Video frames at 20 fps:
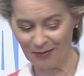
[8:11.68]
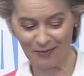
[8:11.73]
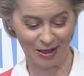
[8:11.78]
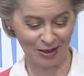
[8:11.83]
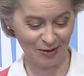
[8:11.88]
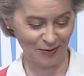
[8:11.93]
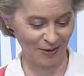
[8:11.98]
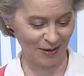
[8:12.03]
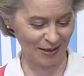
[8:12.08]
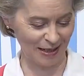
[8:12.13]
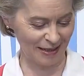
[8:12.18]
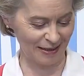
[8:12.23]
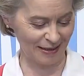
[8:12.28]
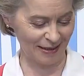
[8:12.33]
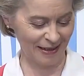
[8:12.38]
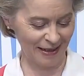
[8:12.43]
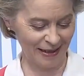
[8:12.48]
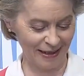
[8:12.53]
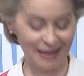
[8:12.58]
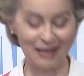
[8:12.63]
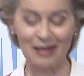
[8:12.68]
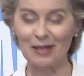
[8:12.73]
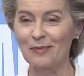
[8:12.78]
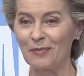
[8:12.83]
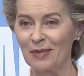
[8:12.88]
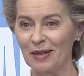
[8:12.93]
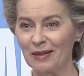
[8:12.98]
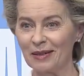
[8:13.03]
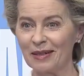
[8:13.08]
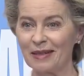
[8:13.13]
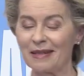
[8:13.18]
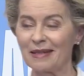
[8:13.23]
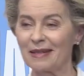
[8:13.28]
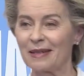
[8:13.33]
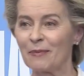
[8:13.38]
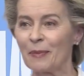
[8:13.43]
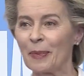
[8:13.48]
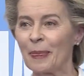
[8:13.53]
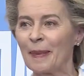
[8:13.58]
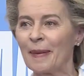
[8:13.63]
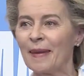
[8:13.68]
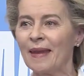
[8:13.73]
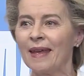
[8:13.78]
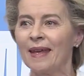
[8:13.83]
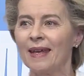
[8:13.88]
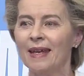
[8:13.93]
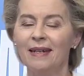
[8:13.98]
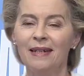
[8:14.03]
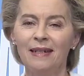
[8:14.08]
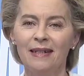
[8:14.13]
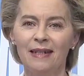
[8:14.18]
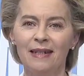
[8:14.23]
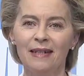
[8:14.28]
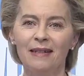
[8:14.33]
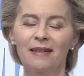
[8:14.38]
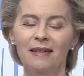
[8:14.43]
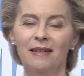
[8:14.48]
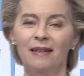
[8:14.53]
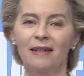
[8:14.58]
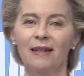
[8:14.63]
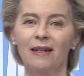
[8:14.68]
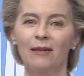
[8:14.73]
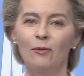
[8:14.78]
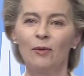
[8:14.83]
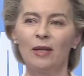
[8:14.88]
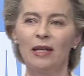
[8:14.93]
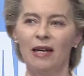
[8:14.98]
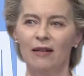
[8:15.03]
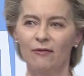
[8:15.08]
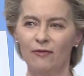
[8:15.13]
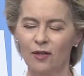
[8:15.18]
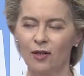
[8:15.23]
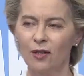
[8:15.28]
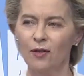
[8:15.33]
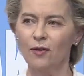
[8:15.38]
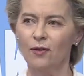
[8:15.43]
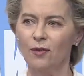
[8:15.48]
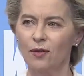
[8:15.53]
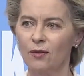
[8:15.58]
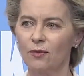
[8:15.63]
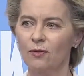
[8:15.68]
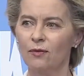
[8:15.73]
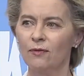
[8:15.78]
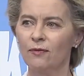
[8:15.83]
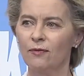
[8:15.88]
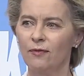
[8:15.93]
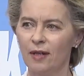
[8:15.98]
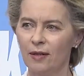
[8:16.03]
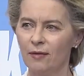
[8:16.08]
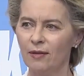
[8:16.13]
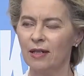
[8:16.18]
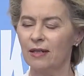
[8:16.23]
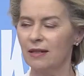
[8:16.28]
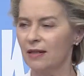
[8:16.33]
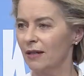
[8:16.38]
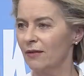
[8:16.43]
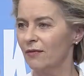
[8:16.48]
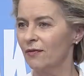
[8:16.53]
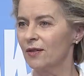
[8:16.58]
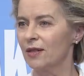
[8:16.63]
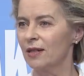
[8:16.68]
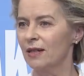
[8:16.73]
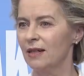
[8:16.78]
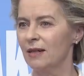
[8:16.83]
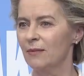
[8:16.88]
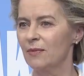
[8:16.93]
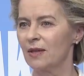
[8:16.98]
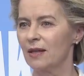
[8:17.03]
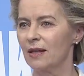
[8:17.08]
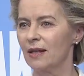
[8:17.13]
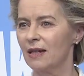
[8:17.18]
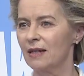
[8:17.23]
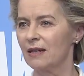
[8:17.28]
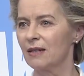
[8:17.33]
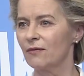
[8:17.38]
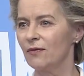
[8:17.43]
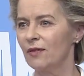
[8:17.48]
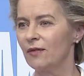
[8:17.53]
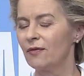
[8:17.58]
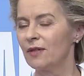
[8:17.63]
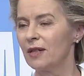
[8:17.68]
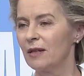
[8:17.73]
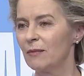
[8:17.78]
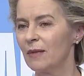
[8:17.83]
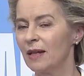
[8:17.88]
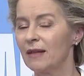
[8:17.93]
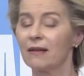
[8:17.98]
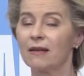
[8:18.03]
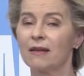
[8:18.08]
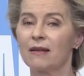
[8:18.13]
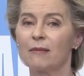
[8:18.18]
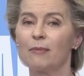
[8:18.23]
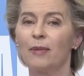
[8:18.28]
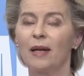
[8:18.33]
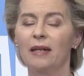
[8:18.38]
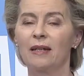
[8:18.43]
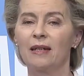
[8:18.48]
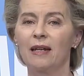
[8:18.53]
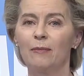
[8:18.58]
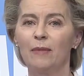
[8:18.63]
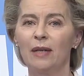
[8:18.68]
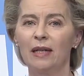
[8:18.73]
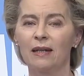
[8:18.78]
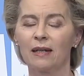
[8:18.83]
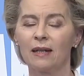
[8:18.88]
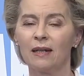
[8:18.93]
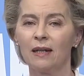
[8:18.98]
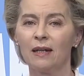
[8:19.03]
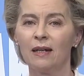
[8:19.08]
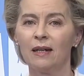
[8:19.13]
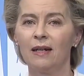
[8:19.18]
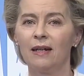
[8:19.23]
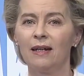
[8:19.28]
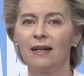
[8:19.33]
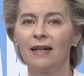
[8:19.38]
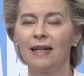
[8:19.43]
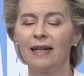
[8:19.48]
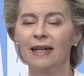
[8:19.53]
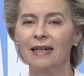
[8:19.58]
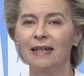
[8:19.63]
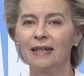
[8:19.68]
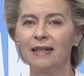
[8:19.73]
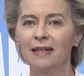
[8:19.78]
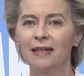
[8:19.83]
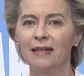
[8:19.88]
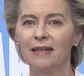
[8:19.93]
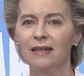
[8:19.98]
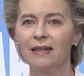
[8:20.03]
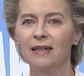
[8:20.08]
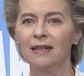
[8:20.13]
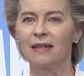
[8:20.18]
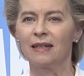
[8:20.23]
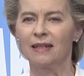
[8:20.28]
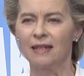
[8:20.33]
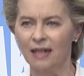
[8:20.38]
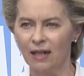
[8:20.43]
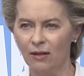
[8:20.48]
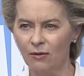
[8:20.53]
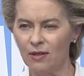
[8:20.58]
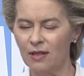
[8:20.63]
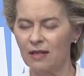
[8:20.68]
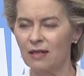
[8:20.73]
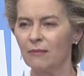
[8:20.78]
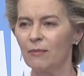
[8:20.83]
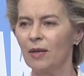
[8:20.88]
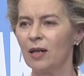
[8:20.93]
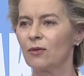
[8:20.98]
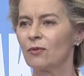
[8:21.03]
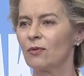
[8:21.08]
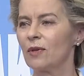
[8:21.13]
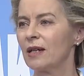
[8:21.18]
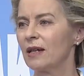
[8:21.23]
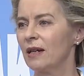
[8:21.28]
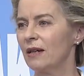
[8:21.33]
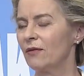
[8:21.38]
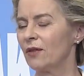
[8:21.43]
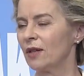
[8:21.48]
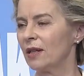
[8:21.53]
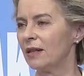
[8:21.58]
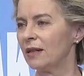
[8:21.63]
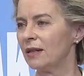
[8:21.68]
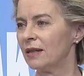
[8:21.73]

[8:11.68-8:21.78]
much for that experience. Indeed, we have gone through very tough times the last 15 months in the pandemic, and now it's about recovery.